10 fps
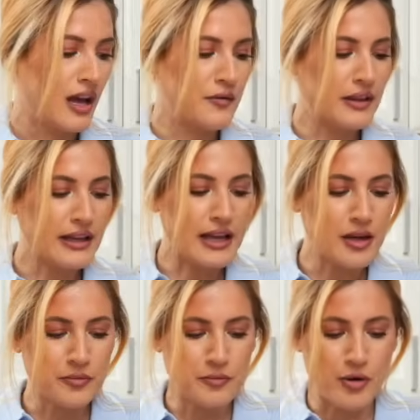I feel like I
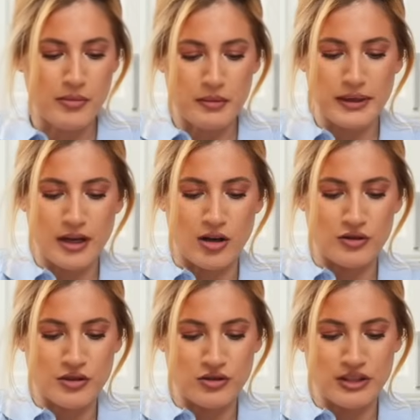could probably
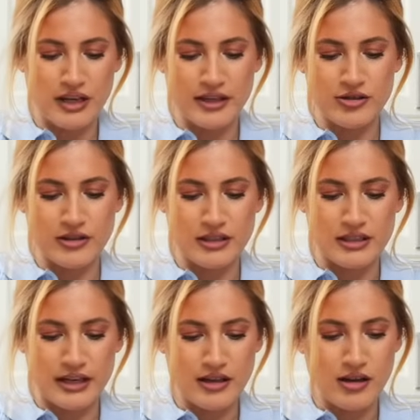also dehydrate the
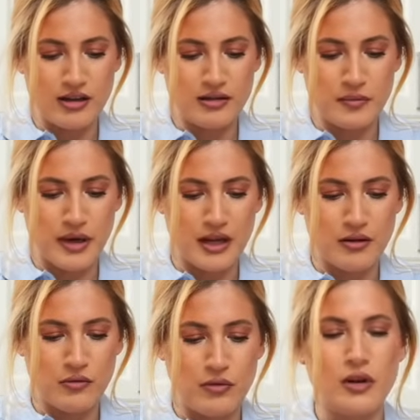daikon, but
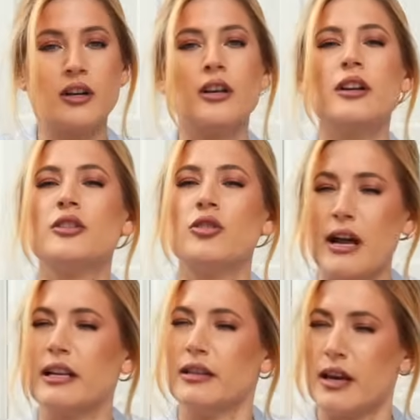we're gonna
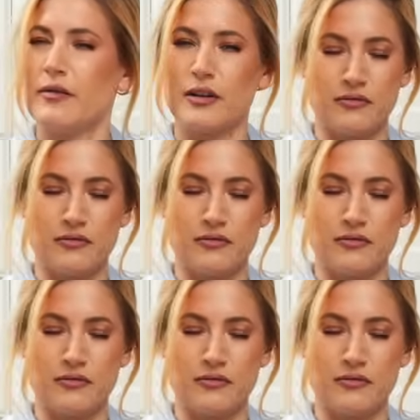try it in the oven.